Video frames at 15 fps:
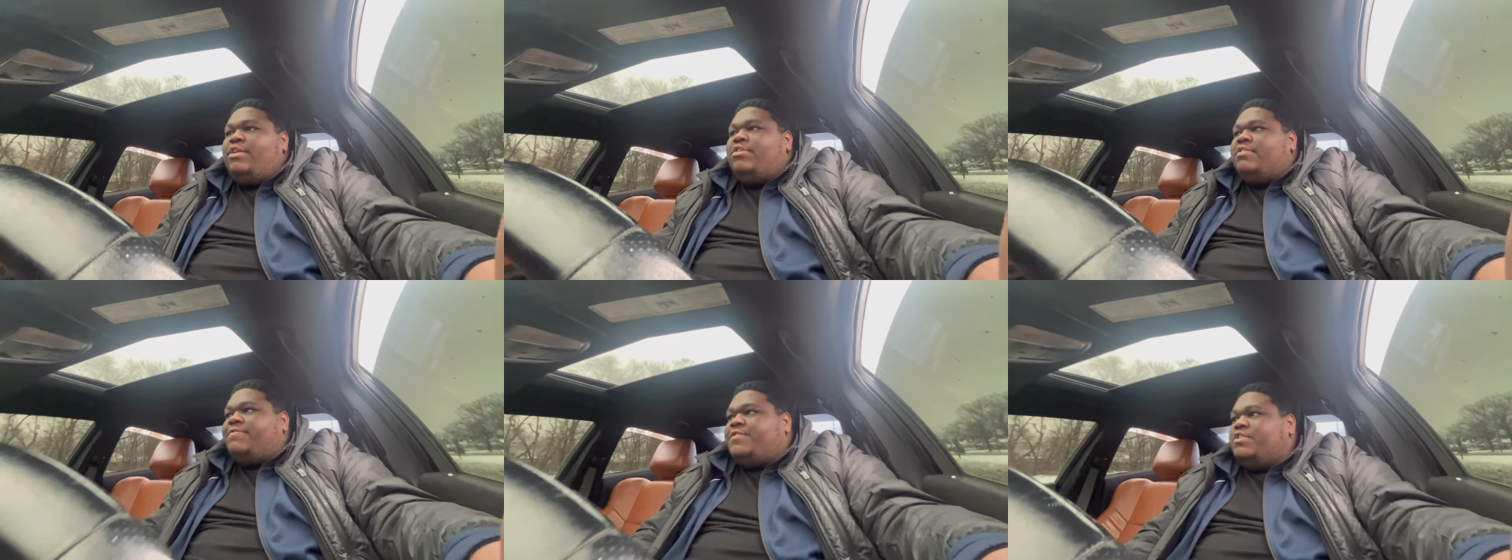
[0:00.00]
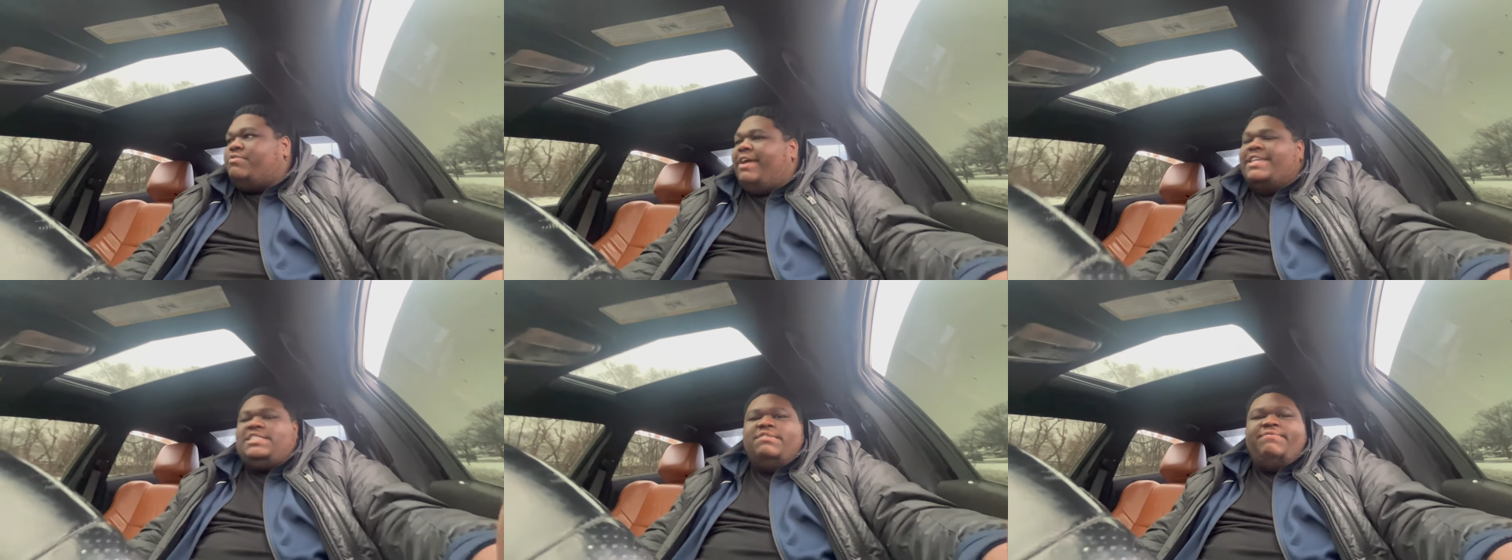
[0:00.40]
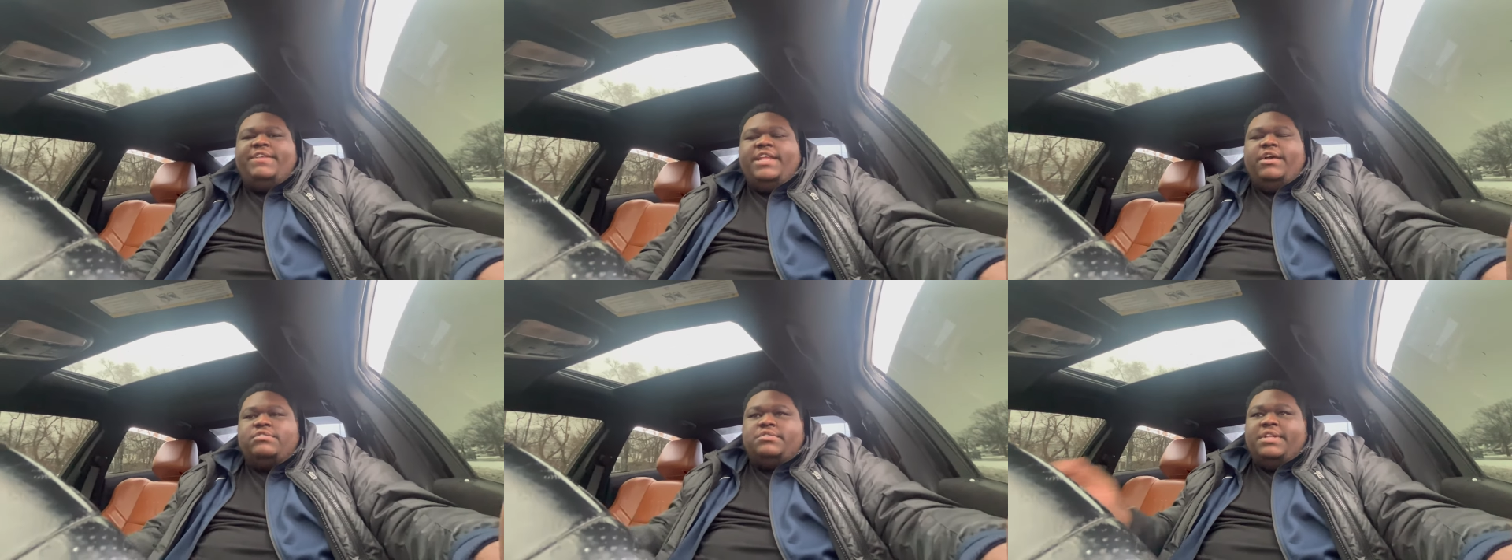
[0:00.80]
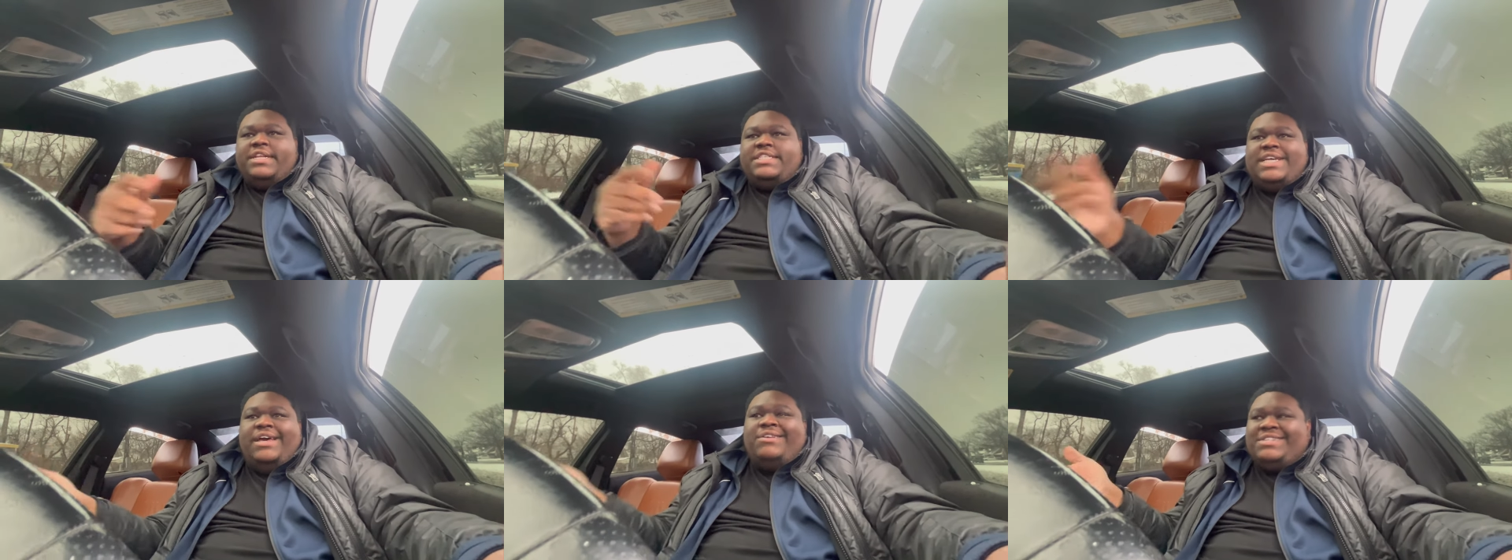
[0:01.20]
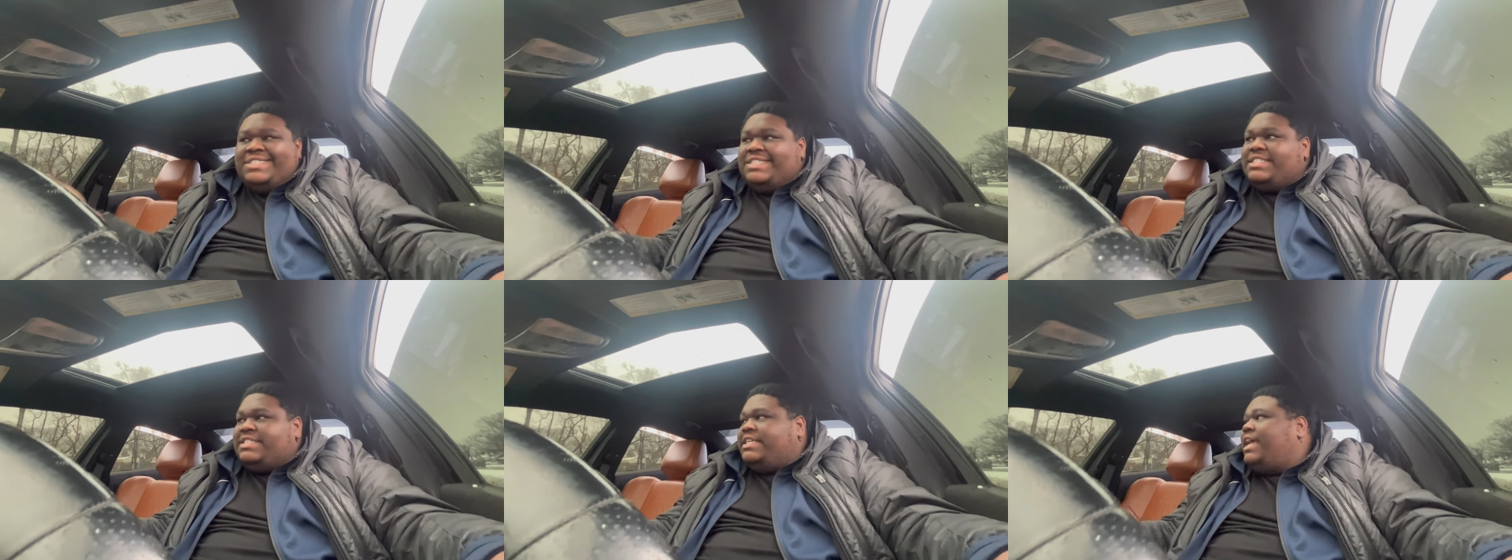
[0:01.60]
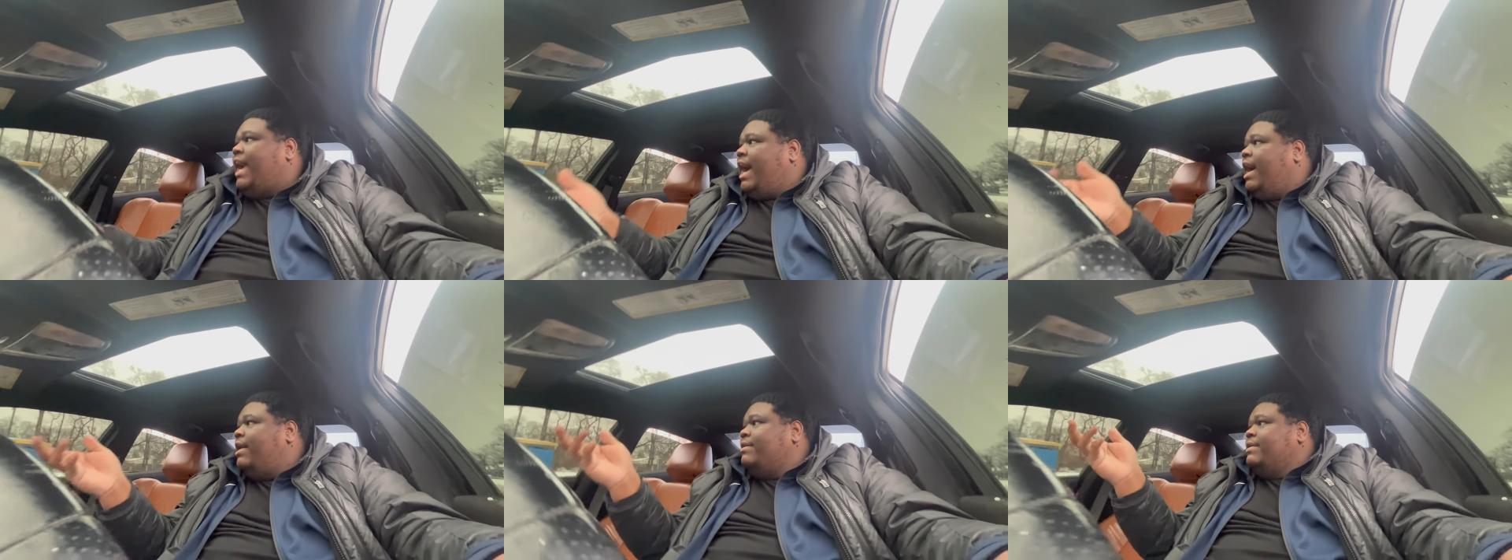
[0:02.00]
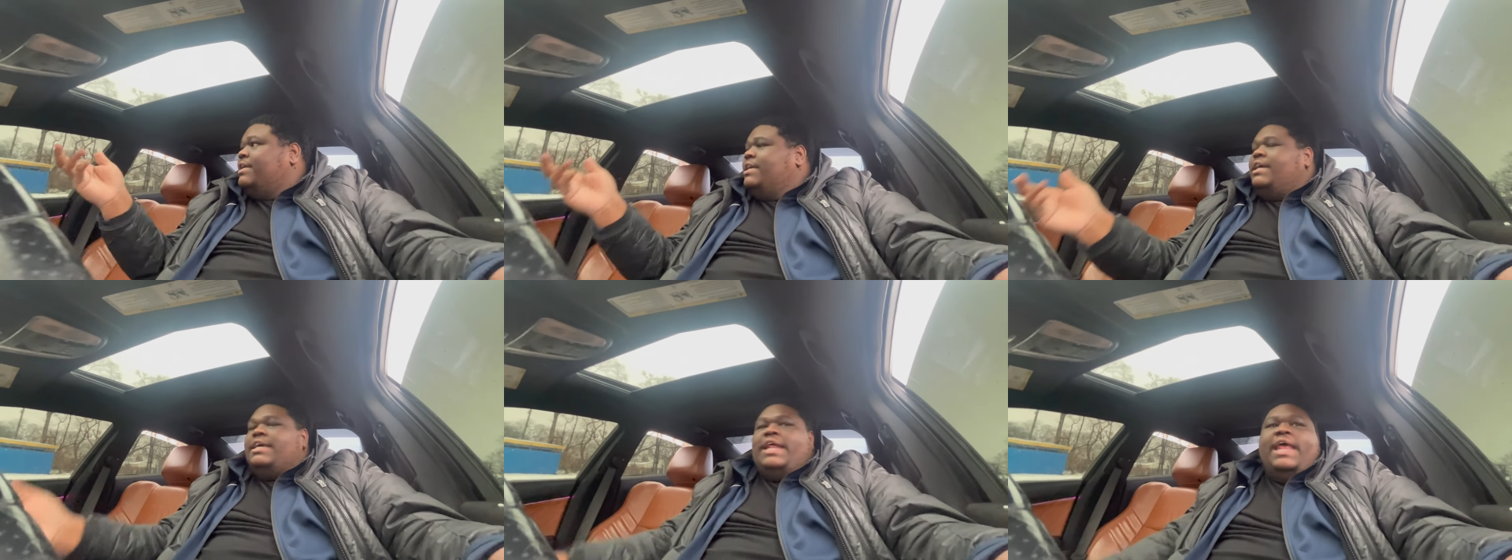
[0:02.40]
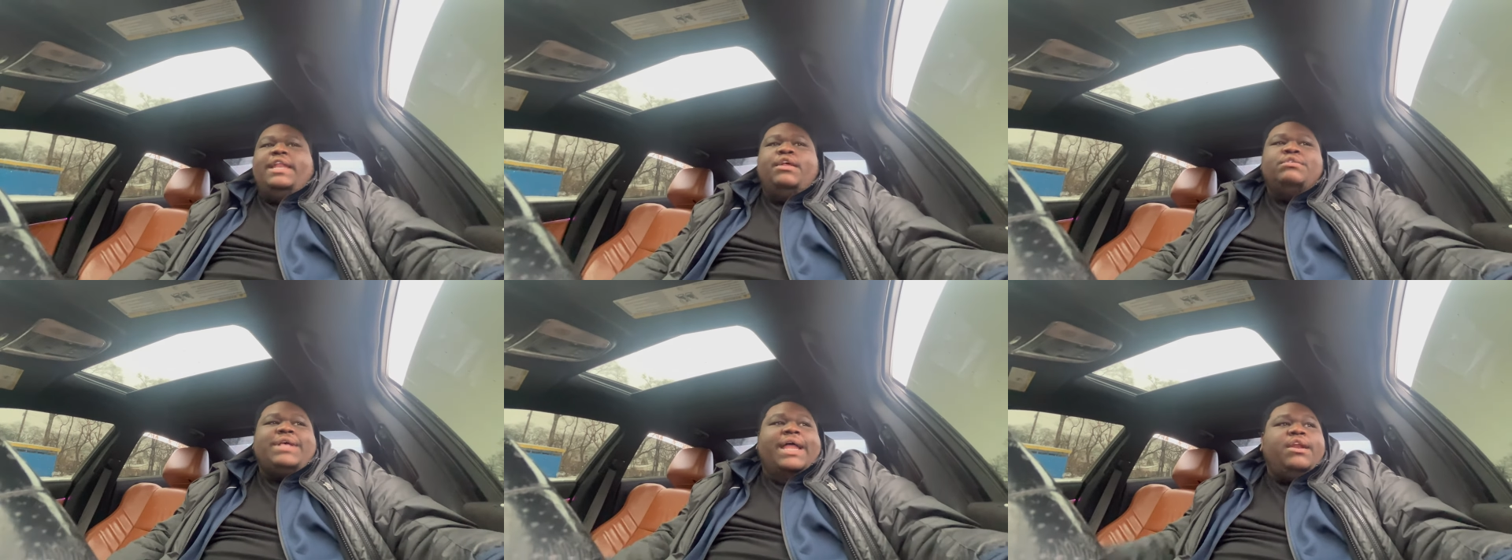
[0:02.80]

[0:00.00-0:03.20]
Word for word: do a few racing videos on the channel just to see how they do.